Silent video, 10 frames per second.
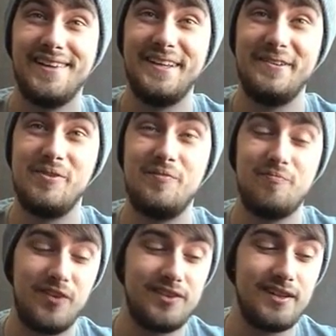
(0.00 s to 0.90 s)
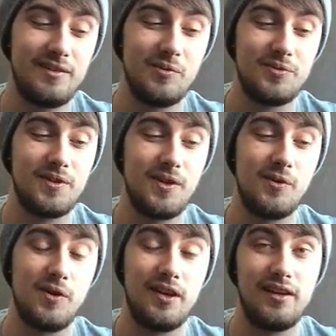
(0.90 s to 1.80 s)
Uh, we visited
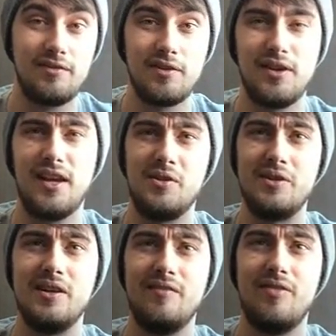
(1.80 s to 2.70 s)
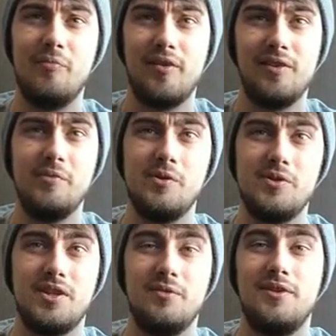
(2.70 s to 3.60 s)
also at the end of Rodeo Drive the Beverly
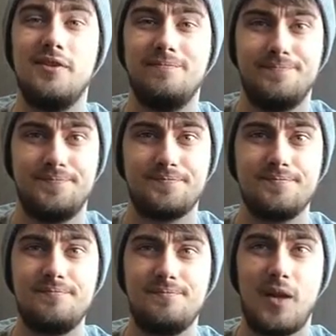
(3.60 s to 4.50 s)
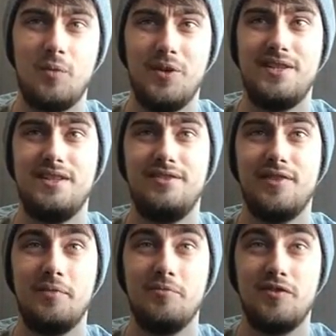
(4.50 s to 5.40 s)
Wilshire Hotel, which is
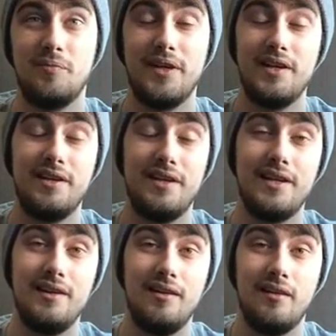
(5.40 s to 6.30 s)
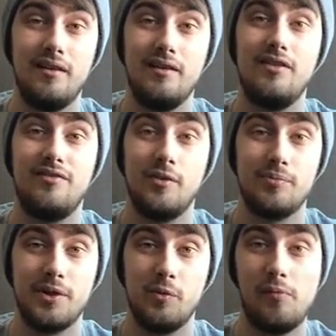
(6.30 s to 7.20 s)
famous for being in uh, the
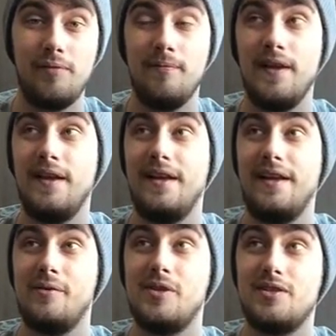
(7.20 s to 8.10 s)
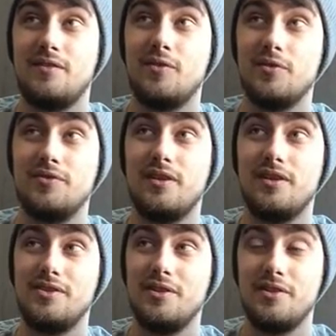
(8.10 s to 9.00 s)
film Pretty Woman, which of course
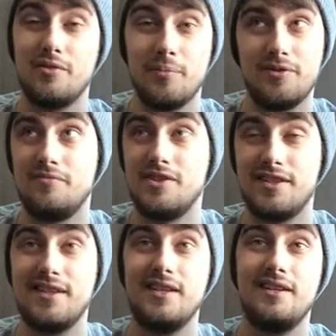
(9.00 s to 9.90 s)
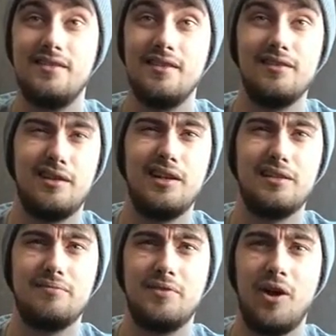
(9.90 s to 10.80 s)
starred Julia Roberts and Richard Gere, and is like
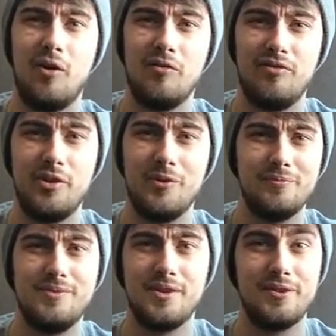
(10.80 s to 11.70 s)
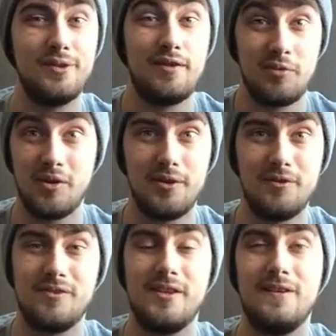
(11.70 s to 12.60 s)
a cult film, so everyone
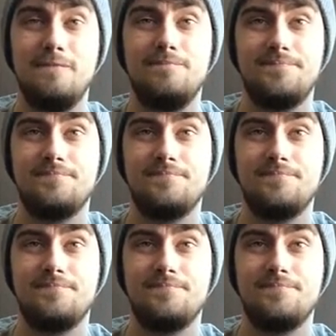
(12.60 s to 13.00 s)
knows that.